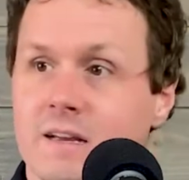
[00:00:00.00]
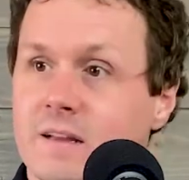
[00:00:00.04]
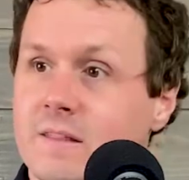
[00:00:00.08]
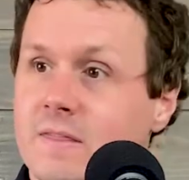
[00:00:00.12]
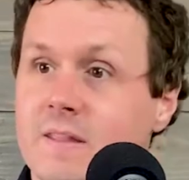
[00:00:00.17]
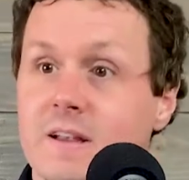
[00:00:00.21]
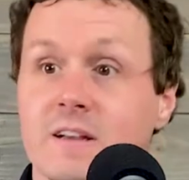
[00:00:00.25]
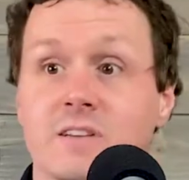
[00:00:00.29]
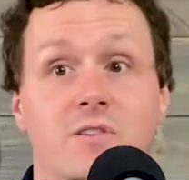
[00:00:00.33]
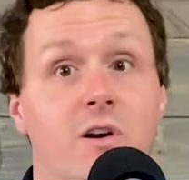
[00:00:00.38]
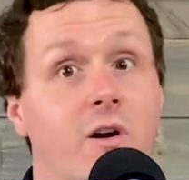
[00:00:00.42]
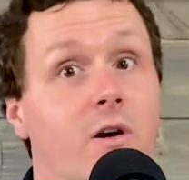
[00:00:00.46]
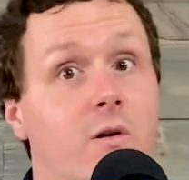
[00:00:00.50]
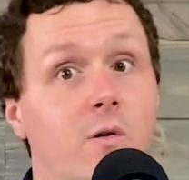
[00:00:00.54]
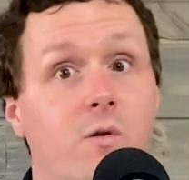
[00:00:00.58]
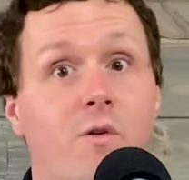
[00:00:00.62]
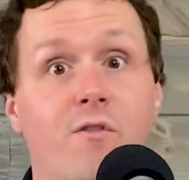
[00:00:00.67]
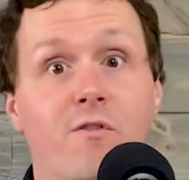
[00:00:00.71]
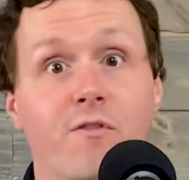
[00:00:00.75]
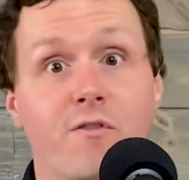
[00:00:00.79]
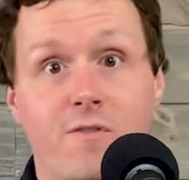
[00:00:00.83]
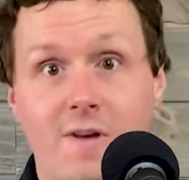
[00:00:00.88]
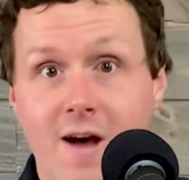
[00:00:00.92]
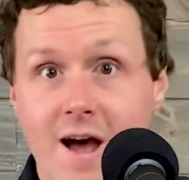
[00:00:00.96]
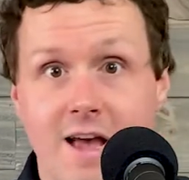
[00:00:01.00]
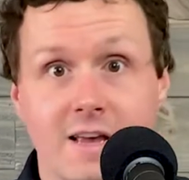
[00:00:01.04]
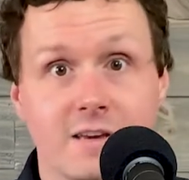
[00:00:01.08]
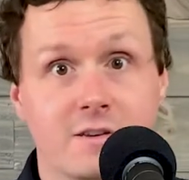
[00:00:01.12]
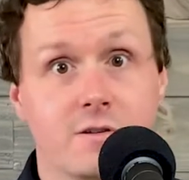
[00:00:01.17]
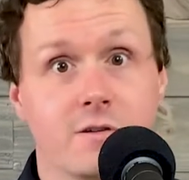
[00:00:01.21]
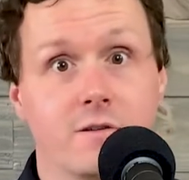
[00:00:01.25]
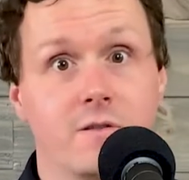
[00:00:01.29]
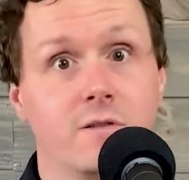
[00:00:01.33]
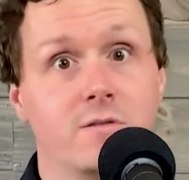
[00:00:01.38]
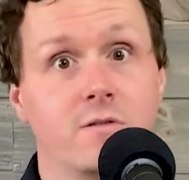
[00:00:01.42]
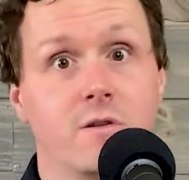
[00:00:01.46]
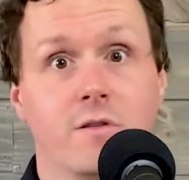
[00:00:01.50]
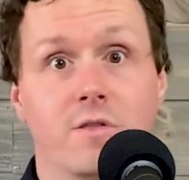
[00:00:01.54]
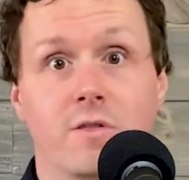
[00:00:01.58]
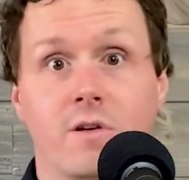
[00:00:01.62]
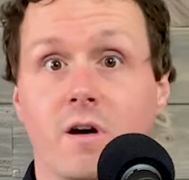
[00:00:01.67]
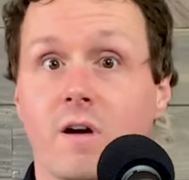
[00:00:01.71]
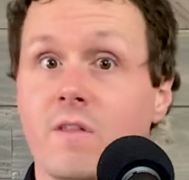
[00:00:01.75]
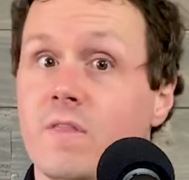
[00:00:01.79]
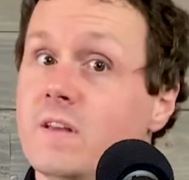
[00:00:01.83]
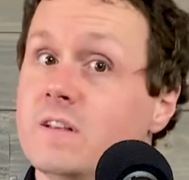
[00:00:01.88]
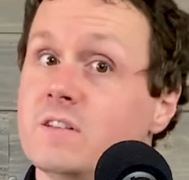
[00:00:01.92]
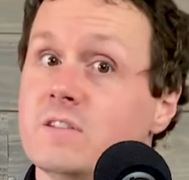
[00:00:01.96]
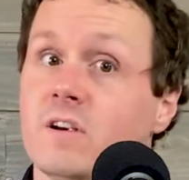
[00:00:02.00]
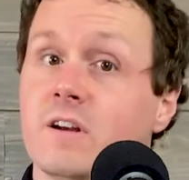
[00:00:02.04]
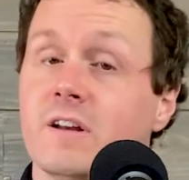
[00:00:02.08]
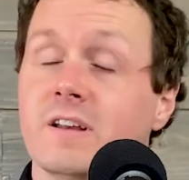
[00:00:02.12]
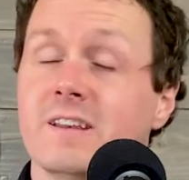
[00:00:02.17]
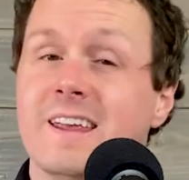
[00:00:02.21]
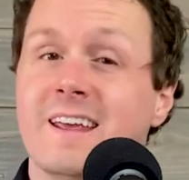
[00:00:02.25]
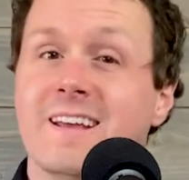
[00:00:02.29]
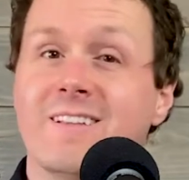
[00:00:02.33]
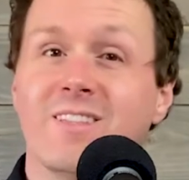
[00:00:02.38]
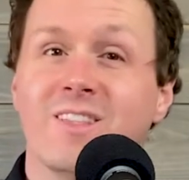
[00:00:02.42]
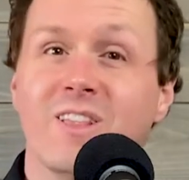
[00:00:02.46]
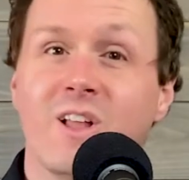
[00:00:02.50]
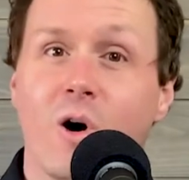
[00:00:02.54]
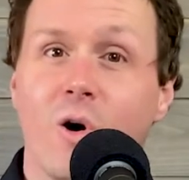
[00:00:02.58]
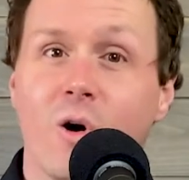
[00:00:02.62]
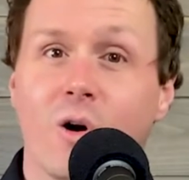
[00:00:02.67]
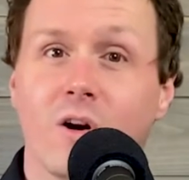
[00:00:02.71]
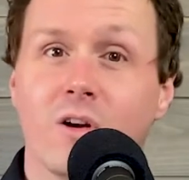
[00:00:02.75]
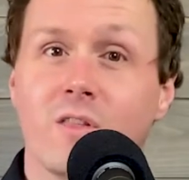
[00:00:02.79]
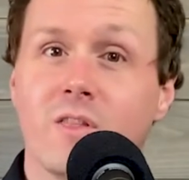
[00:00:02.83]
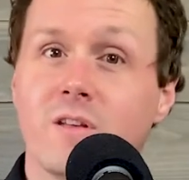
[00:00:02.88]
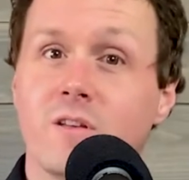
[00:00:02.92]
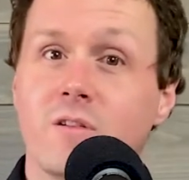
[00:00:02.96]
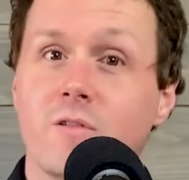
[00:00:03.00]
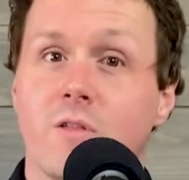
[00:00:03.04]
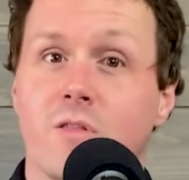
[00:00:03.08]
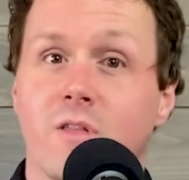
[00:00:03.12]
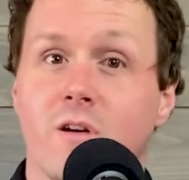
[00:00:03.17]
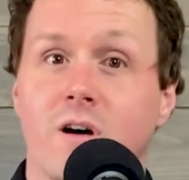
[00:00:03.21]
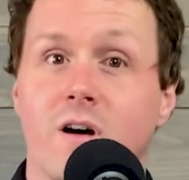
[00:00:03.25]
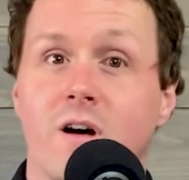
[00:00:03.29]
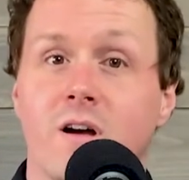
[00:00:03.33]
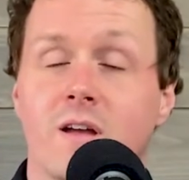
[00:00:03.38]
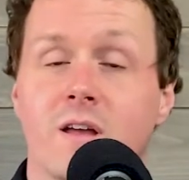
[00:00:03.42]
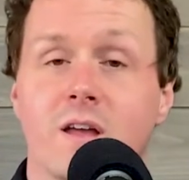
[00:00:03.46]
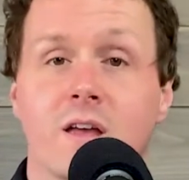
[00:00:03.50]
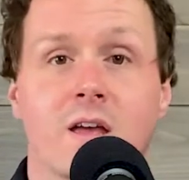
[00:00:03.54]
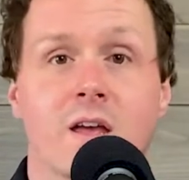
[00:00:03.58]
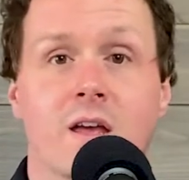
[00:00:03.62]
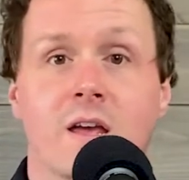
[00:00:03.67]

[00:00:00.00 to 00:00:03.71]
Things are going to go faster than you thought. Things are going to take longer than you thought.